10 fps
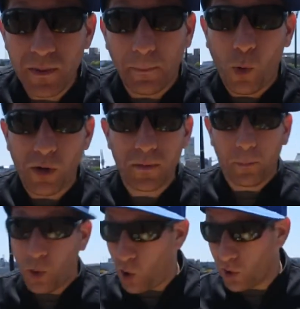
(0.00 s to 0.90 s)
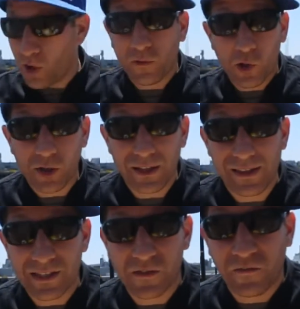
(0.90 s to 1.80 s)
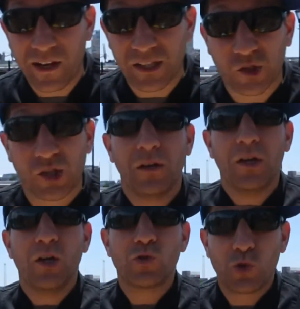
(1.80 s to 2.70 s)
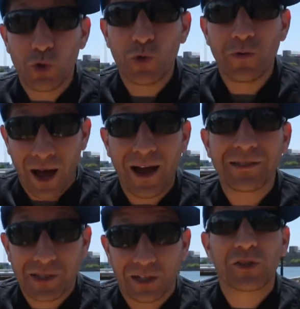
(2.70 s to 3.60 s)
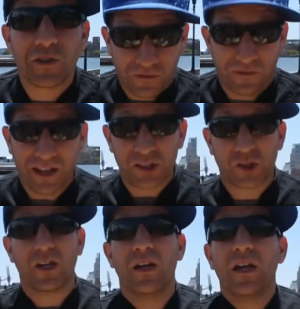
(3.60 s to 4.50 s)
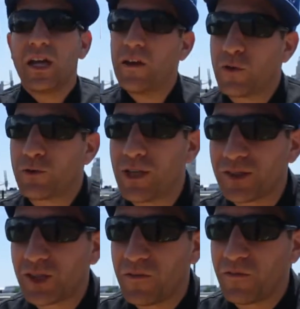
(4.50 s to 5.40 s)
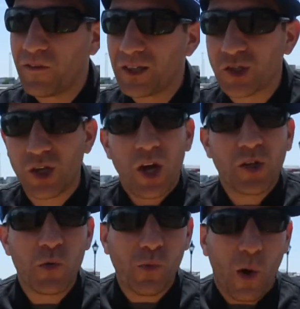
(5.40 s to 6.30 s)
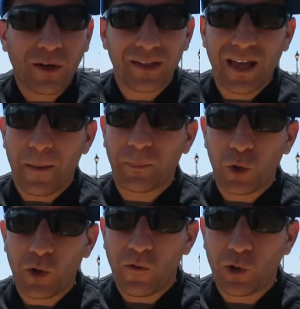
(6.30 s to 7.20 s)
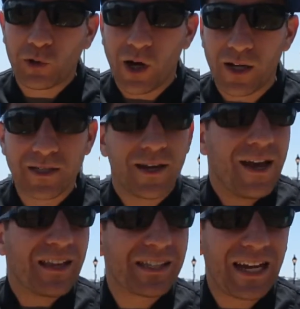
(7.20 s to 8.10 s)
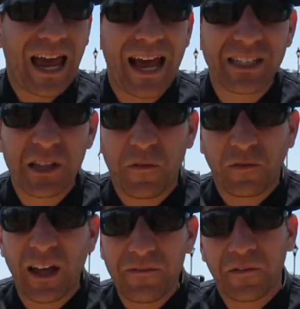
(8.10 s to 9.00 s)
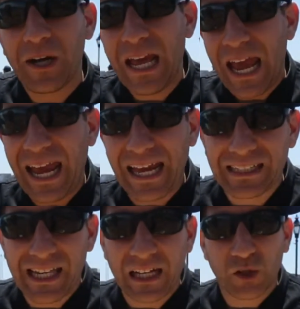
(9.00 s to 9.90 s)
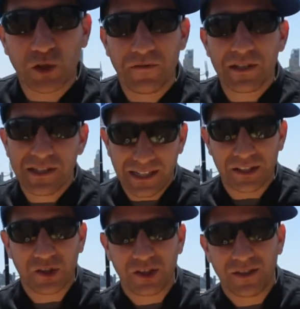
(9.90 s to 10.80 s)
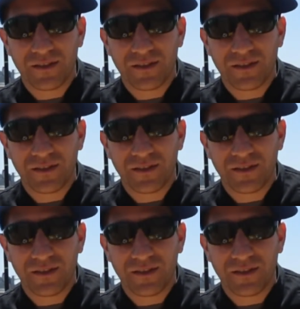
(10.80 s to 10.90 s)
important part of cooking this fish. Do not touch the fish. If you touch the fish, you won't get that beautiful crust. It's gonna add to the flavor and texture of this dish.